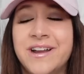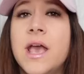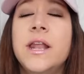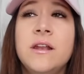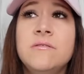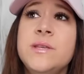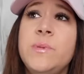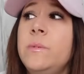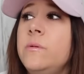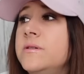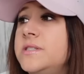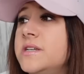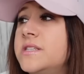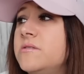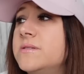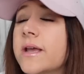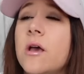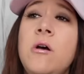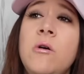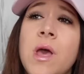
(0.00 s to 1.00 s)
And I know some people use the
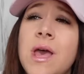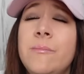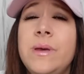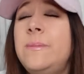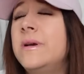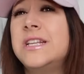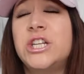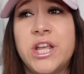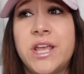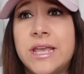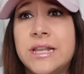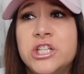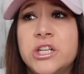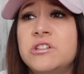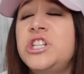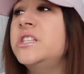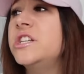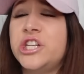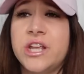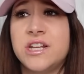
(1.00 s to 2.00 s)
excuse like, oh, people can change. You
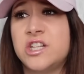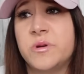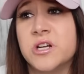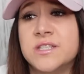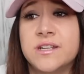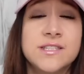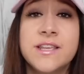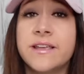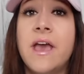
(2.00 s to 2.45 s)
know, she's a changed person.